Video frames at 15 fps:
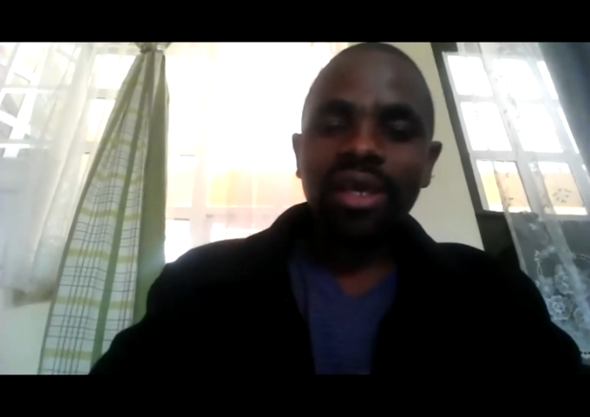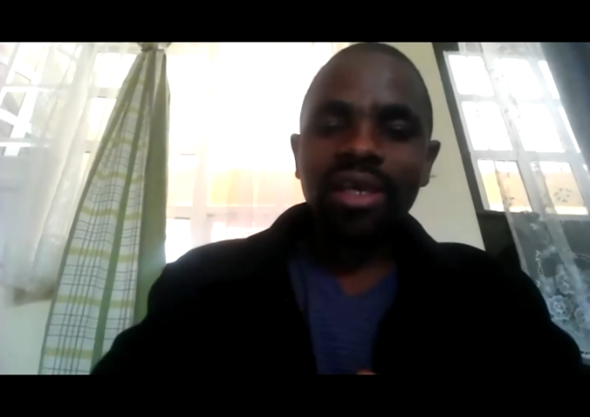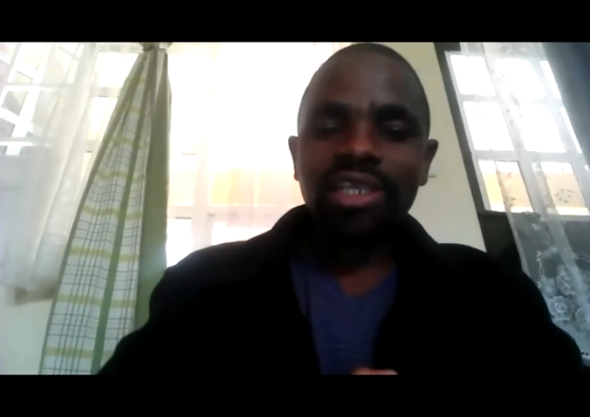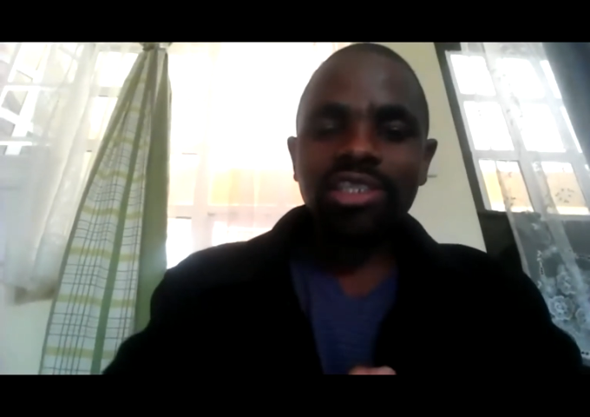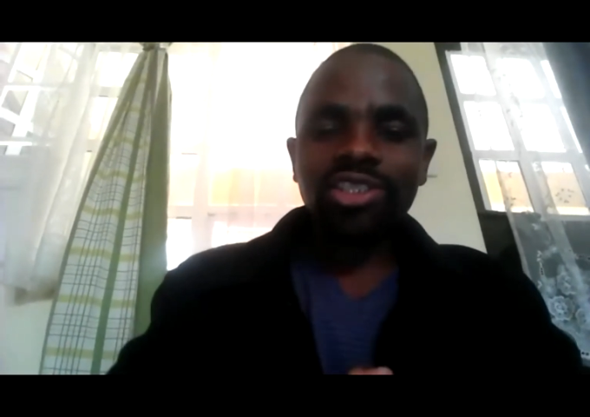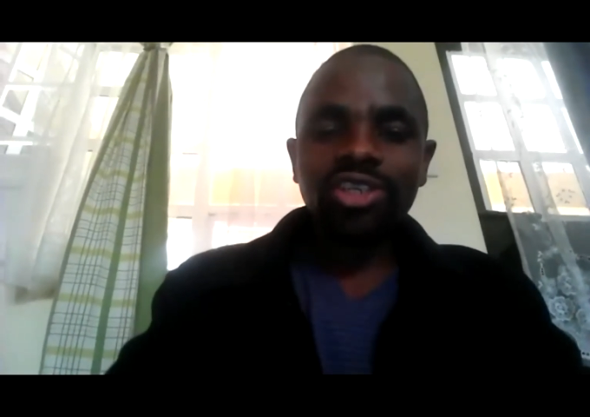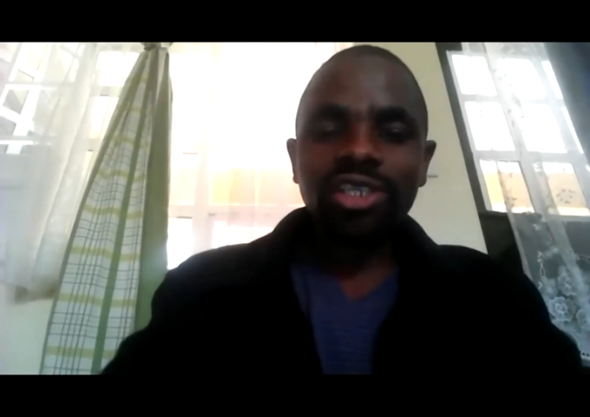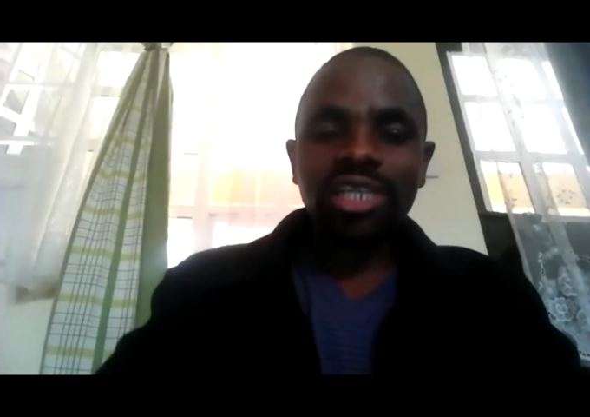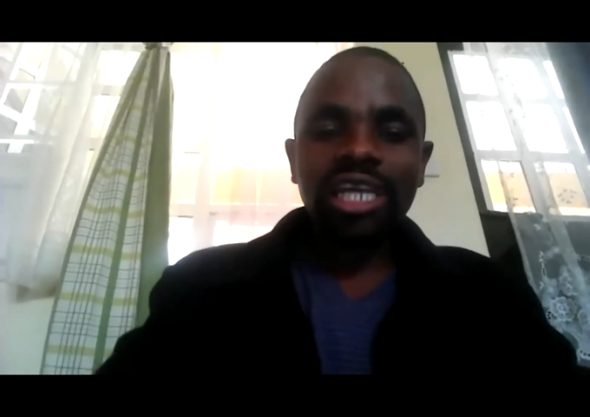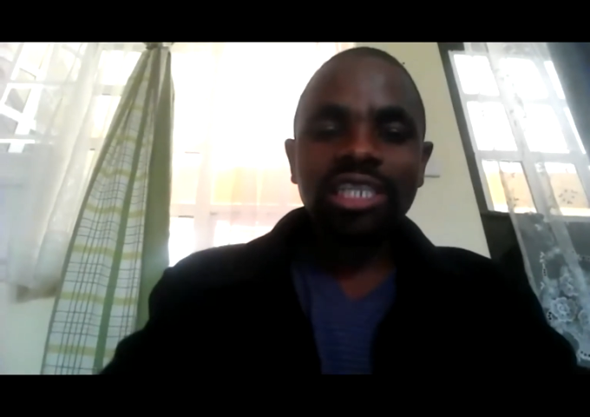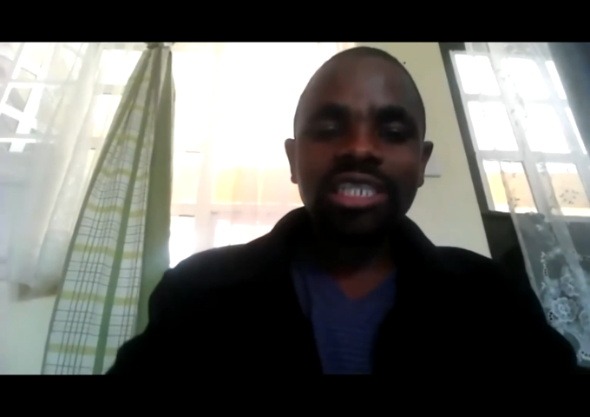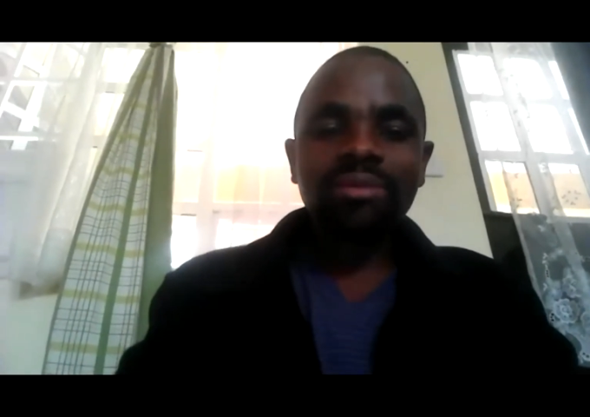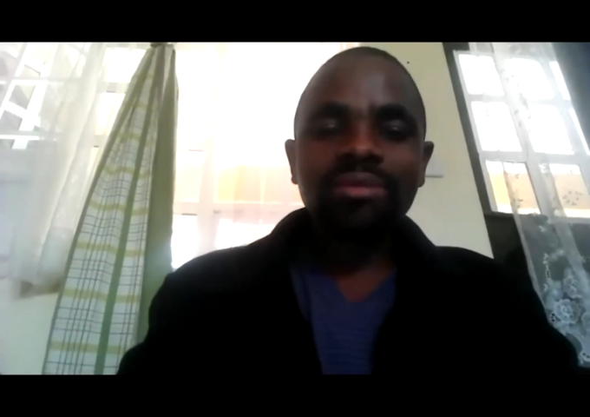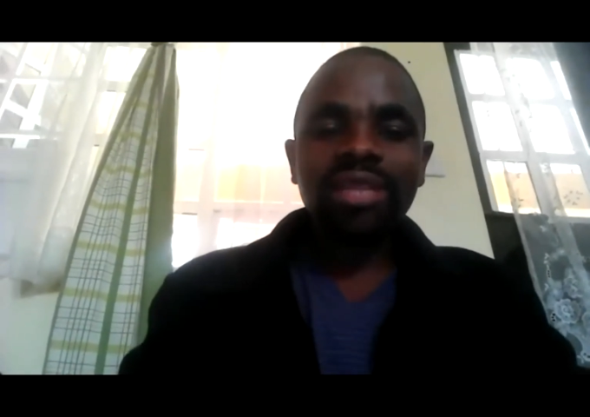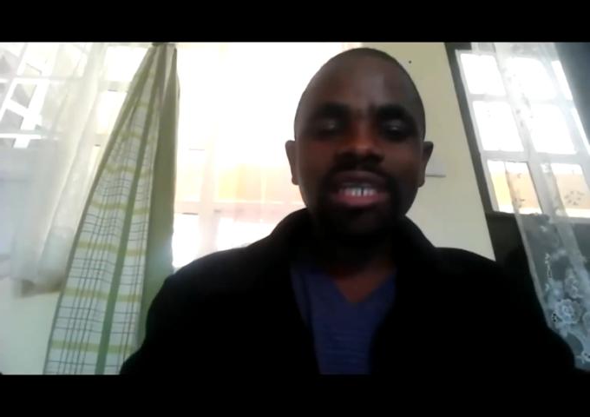It's not like
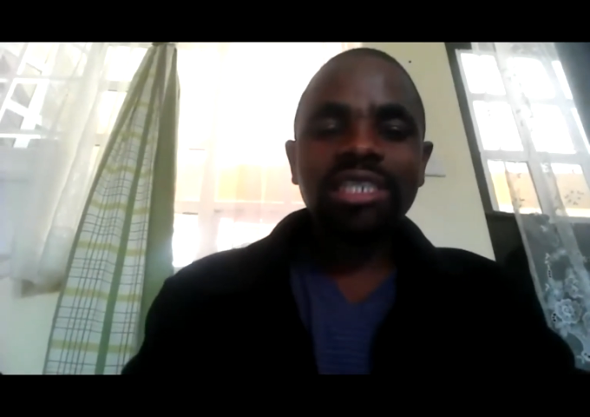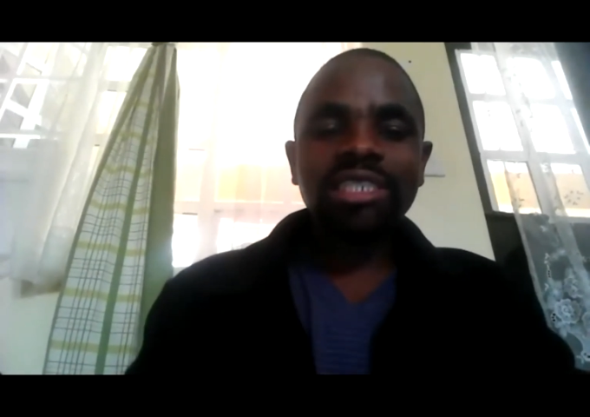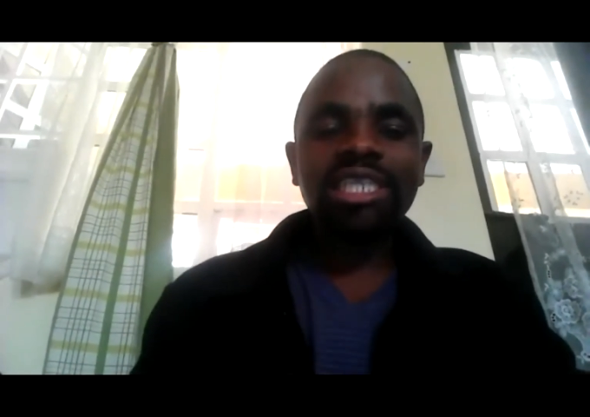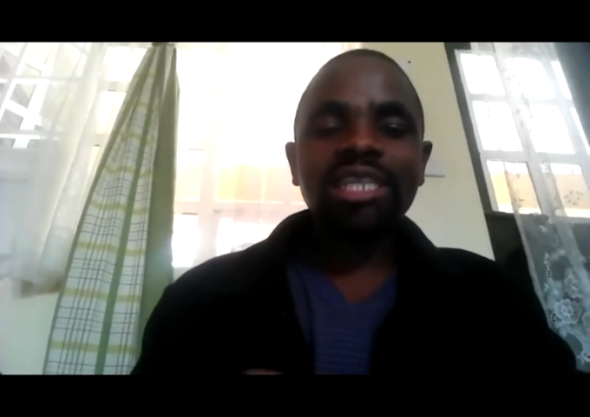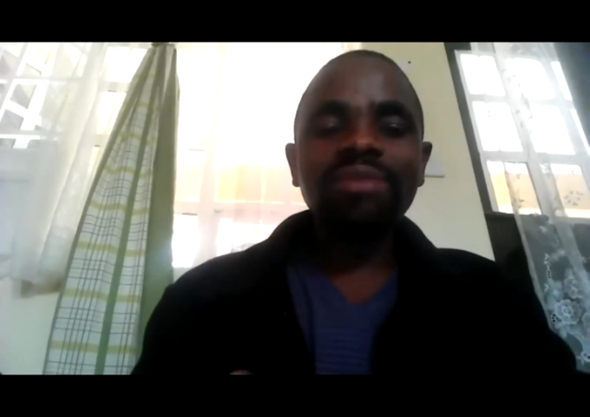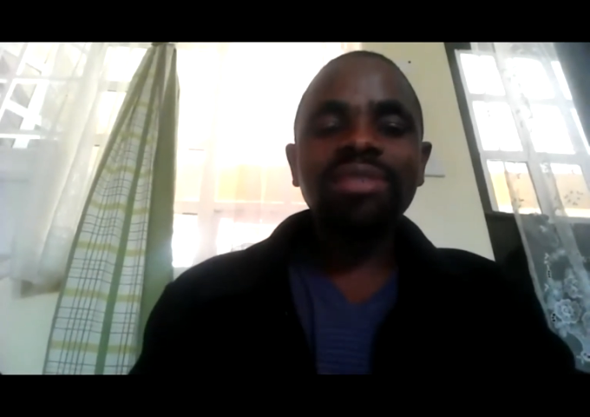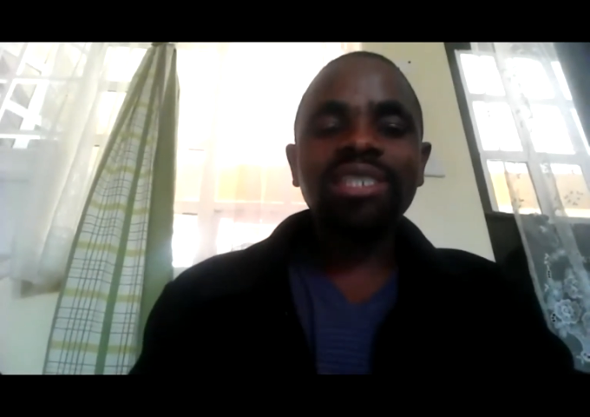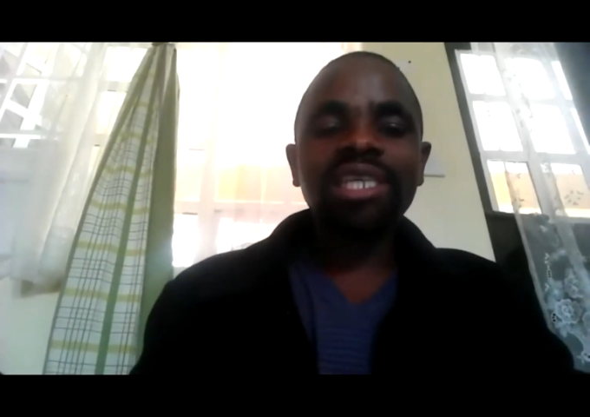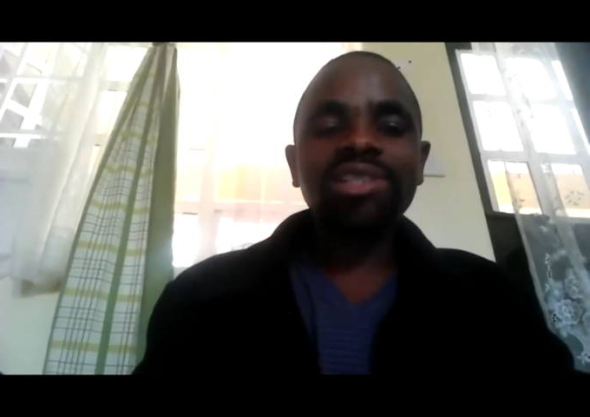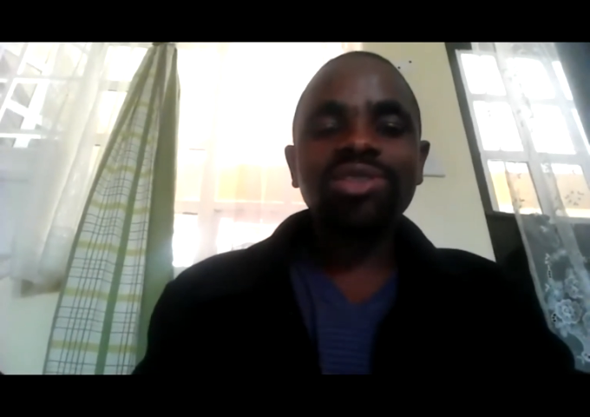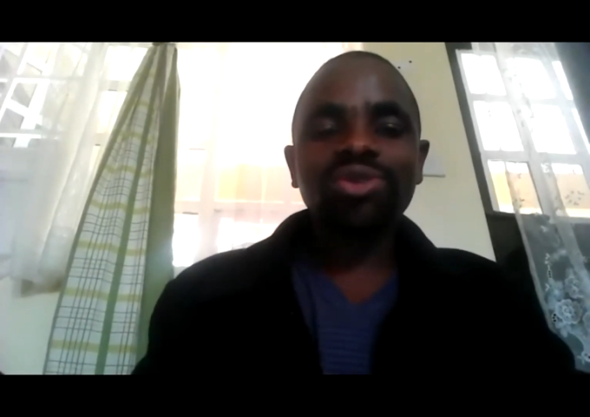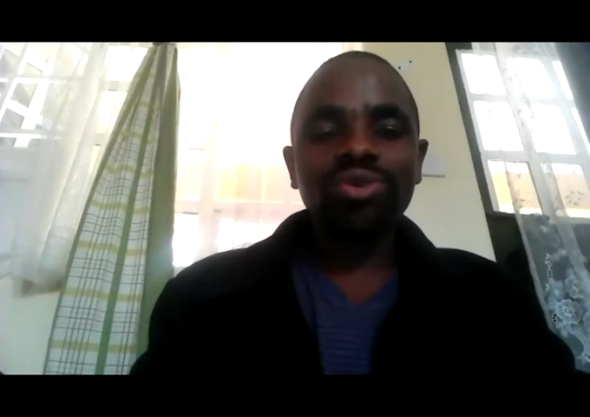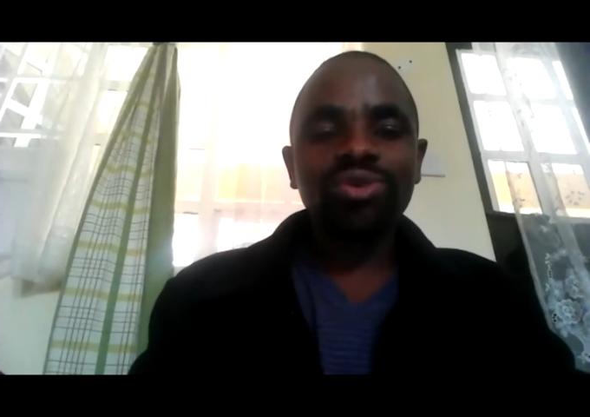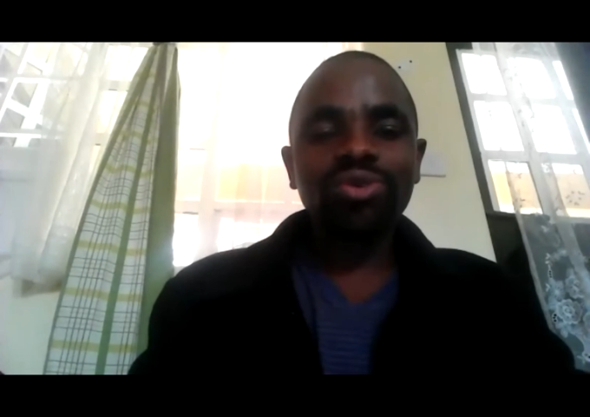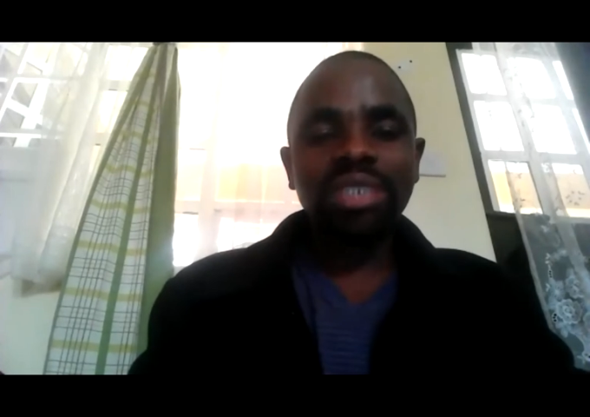something that is limited
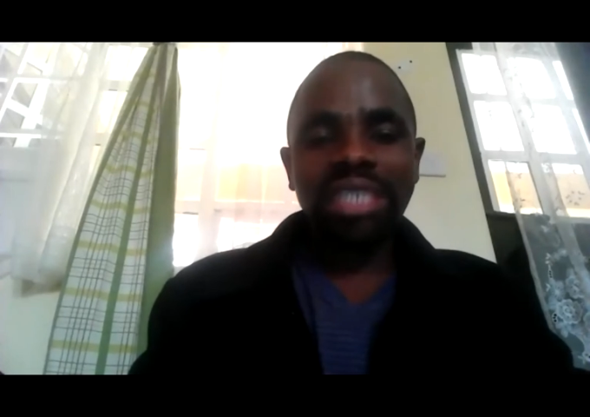to